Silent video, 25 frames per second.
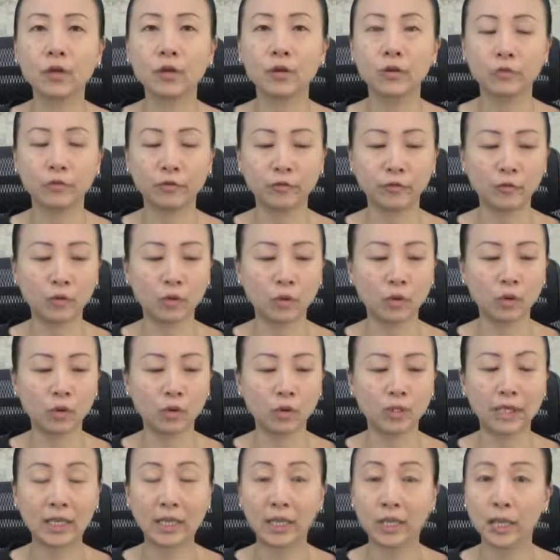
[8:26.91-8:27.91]
or 4
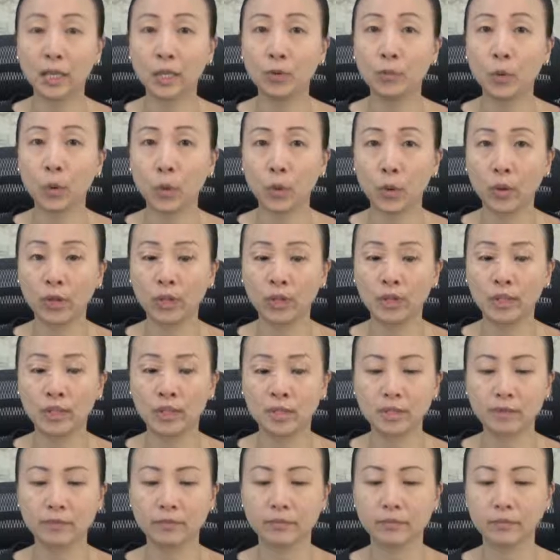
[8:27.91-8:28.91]
key
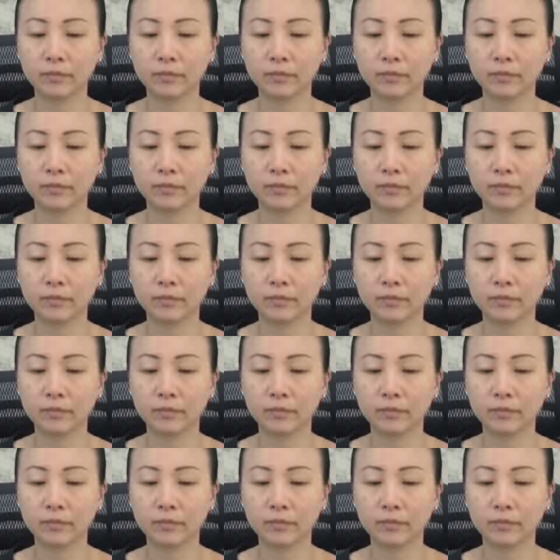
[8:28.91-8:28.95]
points.